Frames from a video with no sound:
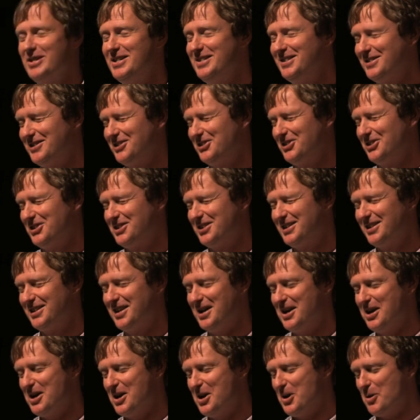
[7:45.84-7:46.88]
researching.
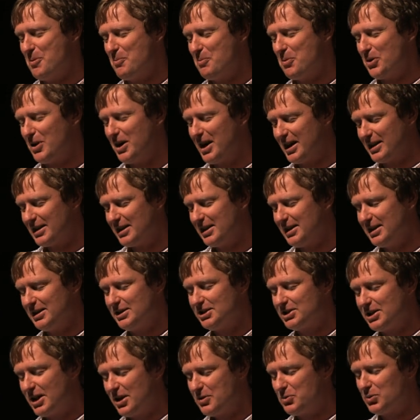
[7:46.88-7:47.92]
but I think in
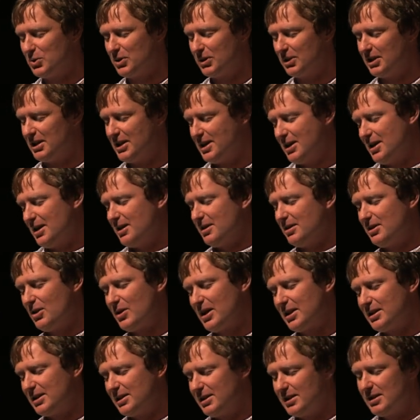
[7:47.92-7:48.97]
general, no,
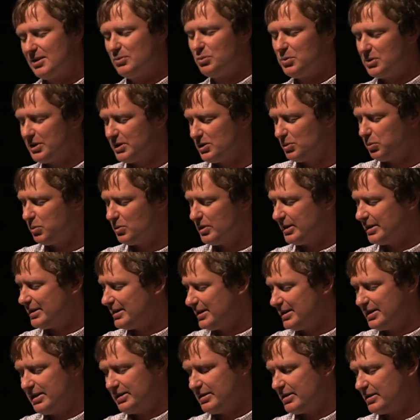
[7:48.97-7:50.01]
I think it's what.
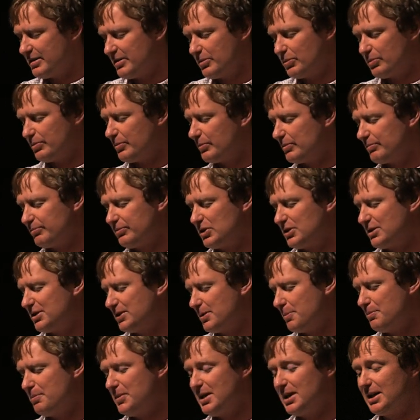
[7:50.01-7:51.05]

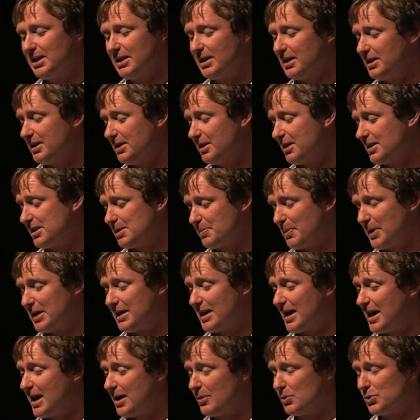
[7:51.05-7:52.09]
to me, you can spend
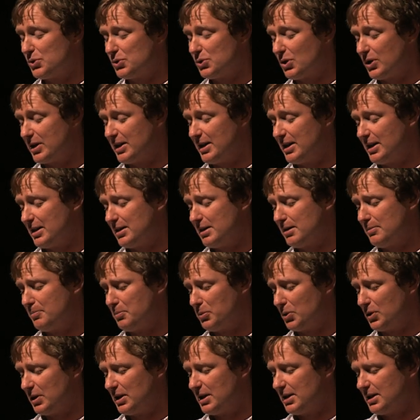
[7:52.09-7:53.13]
hours on it, and
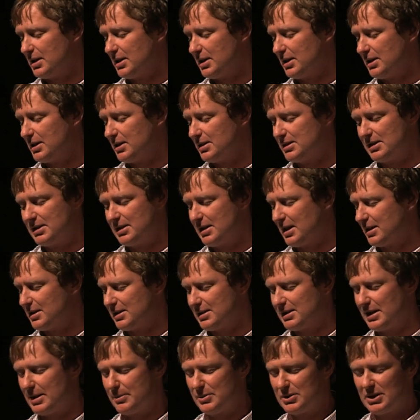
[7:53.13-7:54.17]
but at the, at the
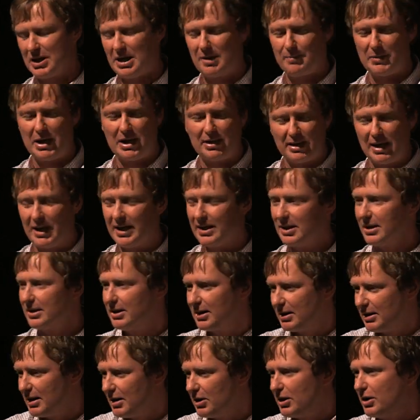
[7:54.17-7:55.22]
same time, I like
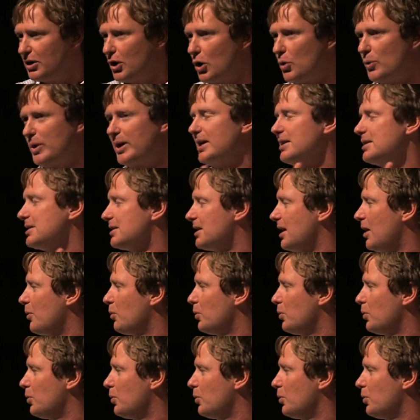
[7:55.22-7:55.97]
going into that